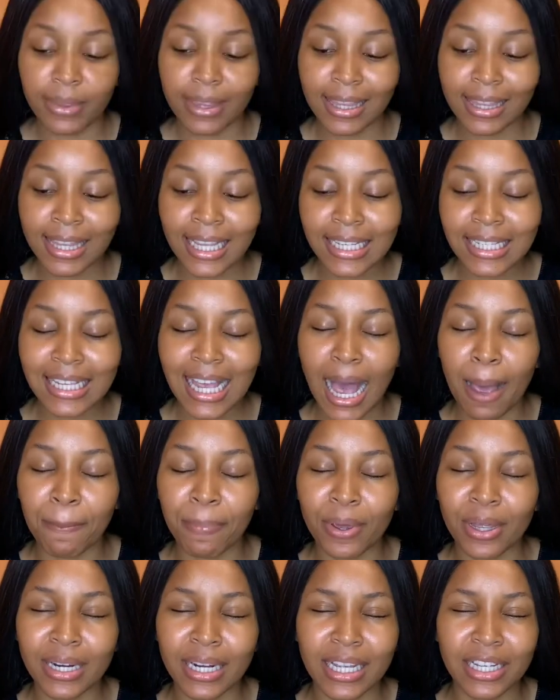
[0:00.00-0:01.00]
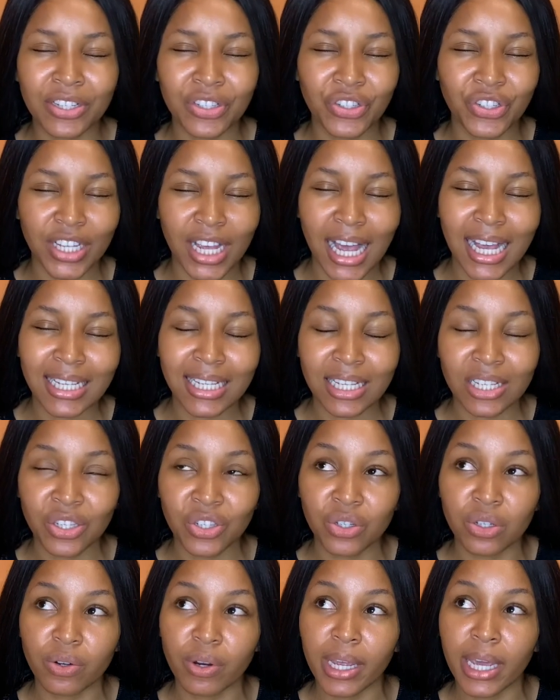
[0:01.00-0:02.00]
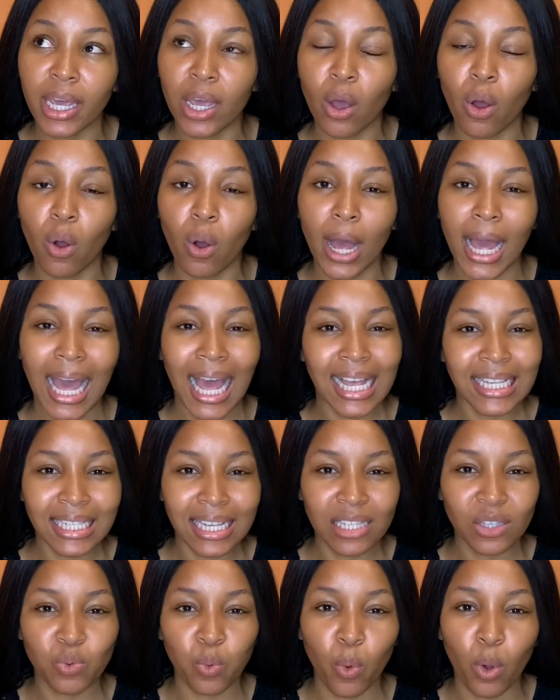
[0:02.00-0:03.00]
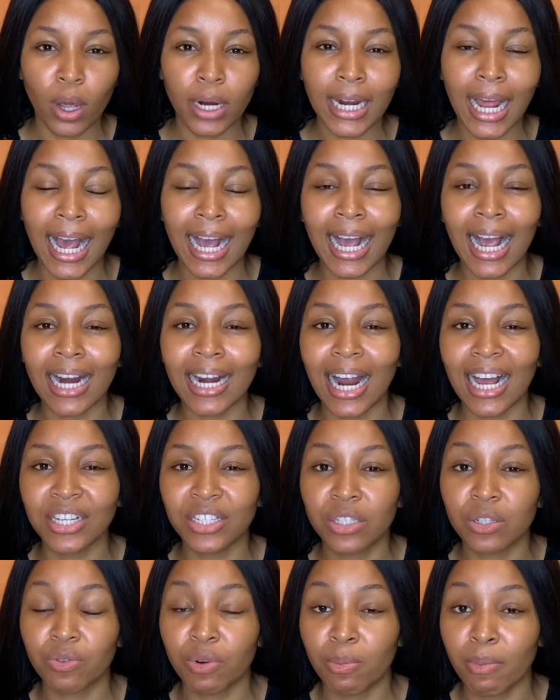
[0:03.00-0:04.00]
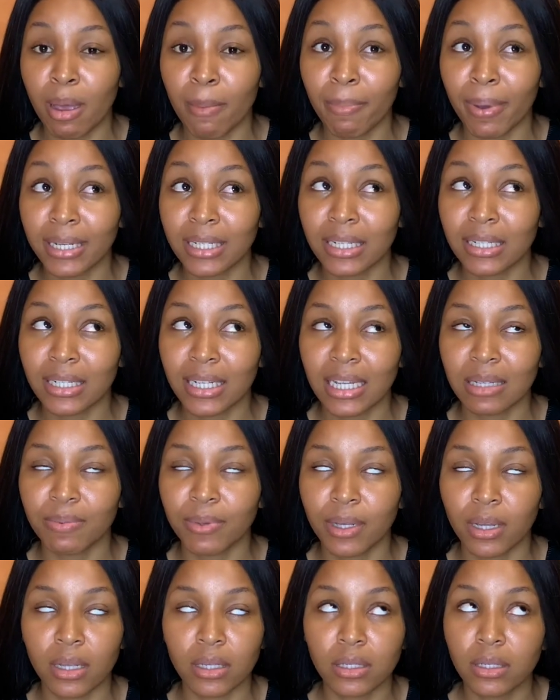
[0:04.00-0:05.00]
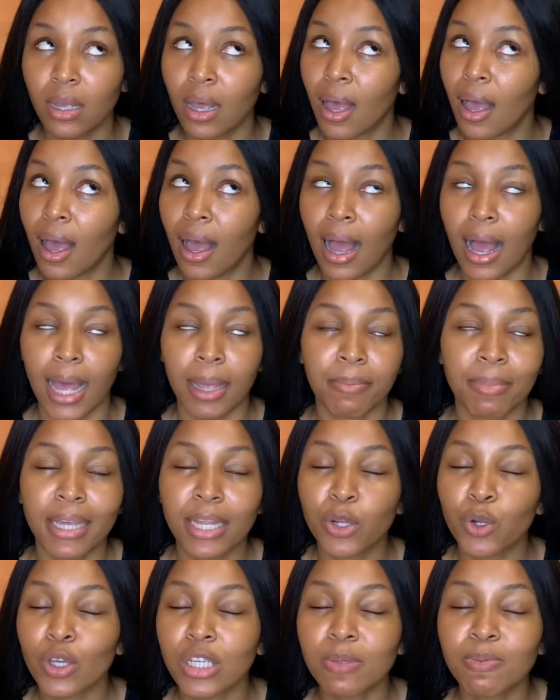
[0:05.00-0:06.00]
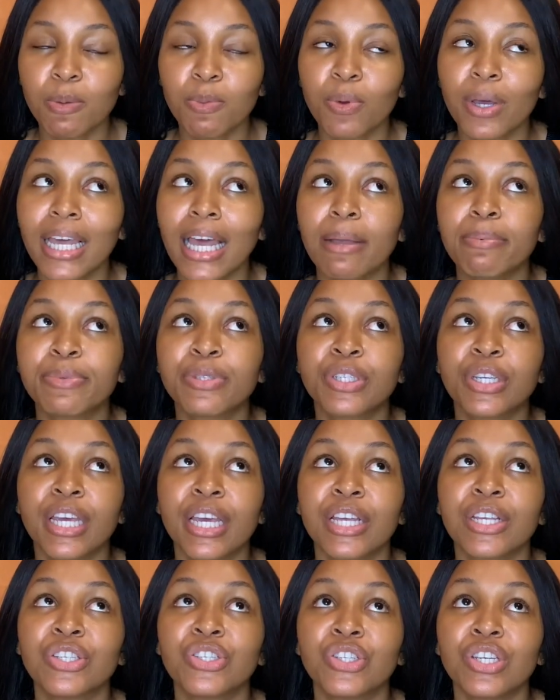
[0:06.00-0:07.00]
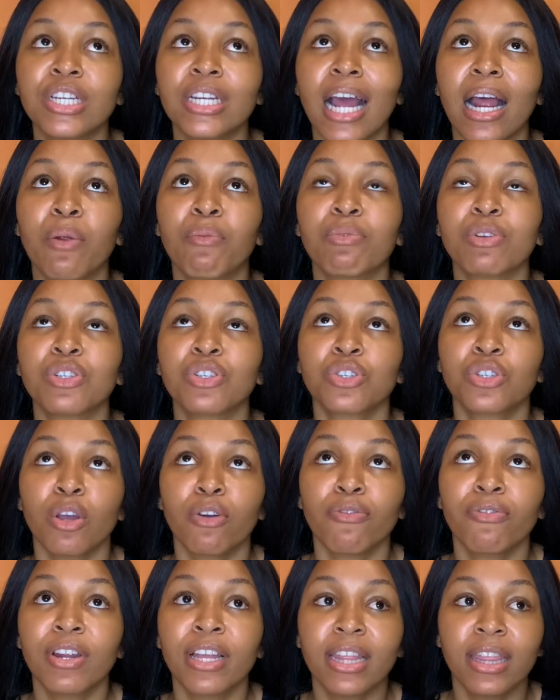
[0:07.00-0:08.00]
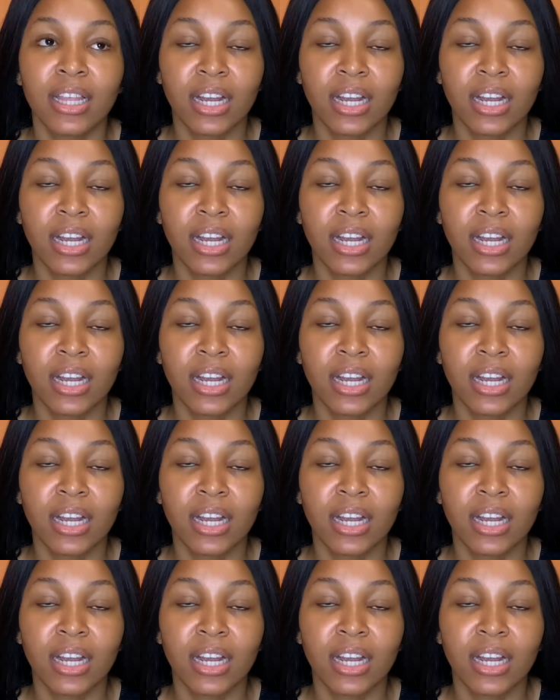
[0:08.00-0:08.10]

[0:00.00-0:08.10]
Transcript: This happened in JSS3 or SS1. I can't actually remember the date because those people kept changing and reshuffling the